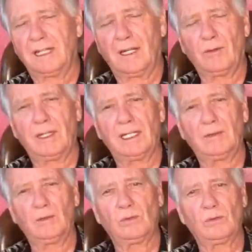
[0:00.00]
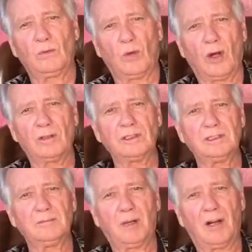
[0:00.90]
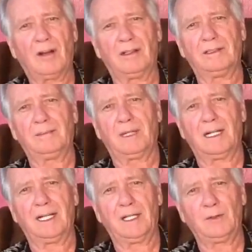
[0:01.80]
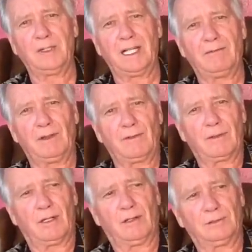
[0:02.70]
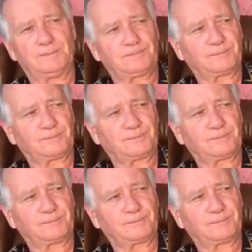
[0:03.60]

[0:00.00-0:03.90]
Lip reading: I read Walden Pond by Henry David Thoreau,